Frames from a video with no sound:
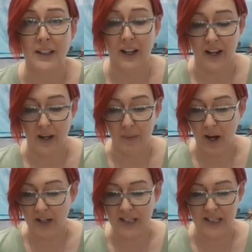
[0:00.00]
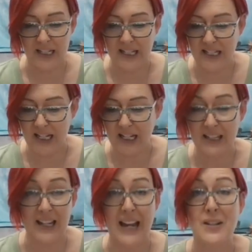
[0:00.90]
Honestly,
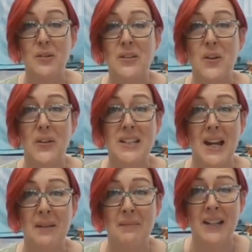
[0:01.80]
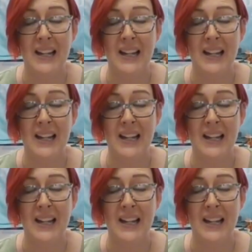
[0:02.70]
I do this all the time.